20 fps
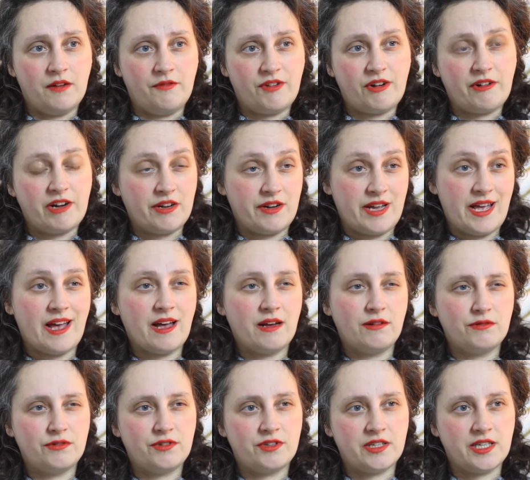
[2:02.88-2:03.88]
very
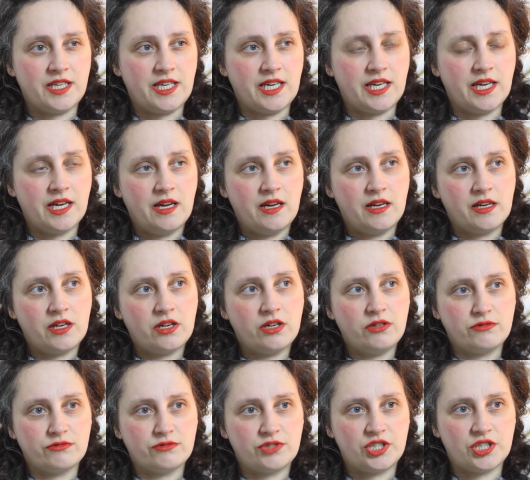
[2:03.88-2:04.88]
unhealthy
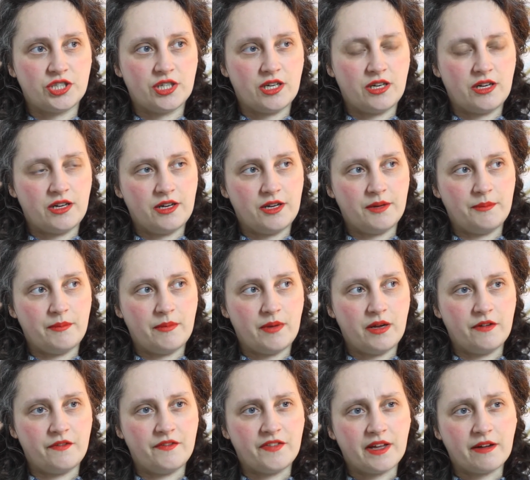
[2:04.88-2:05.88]
culture
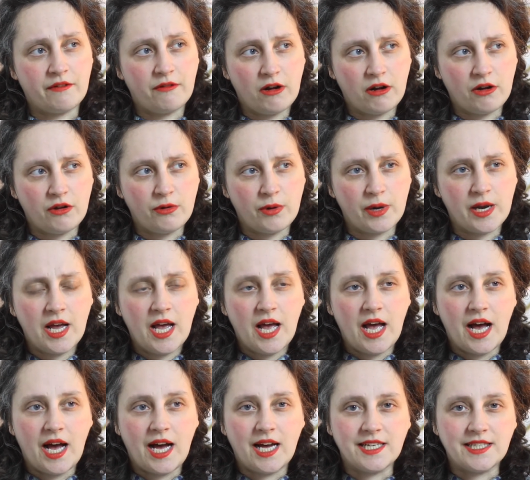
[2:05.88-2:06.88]
of their own,
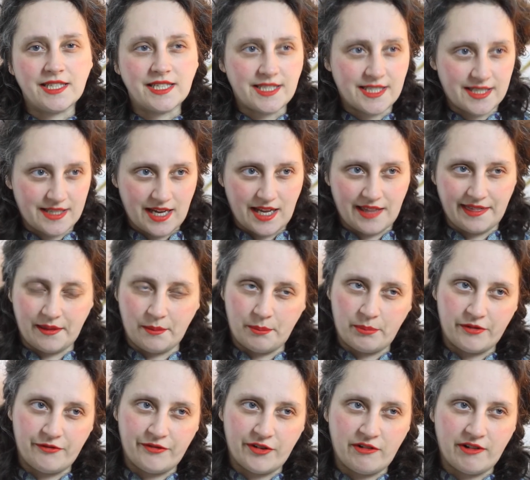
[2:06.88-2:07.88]
and it's that that
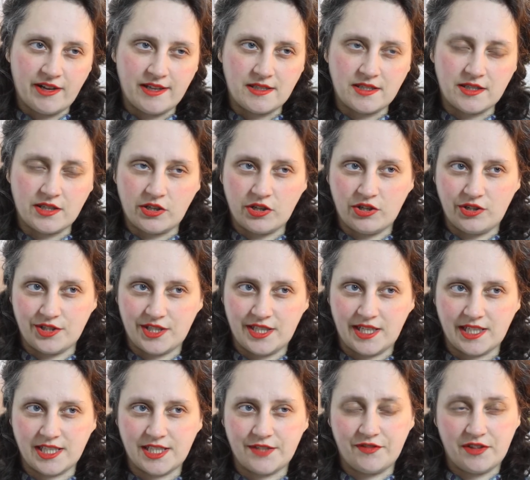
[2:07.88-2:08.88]
provides the
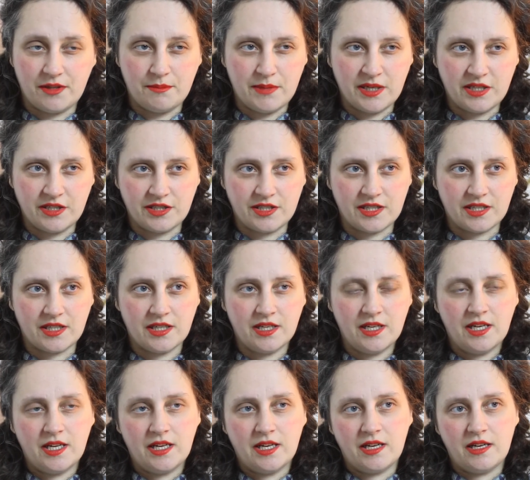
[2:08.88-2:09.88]
context for the murder
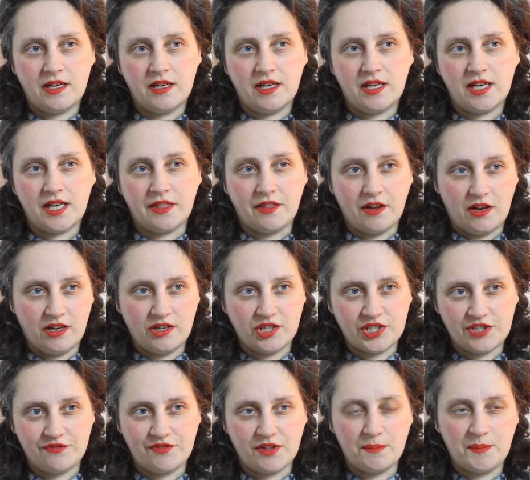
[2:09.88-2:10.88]
at the heart of the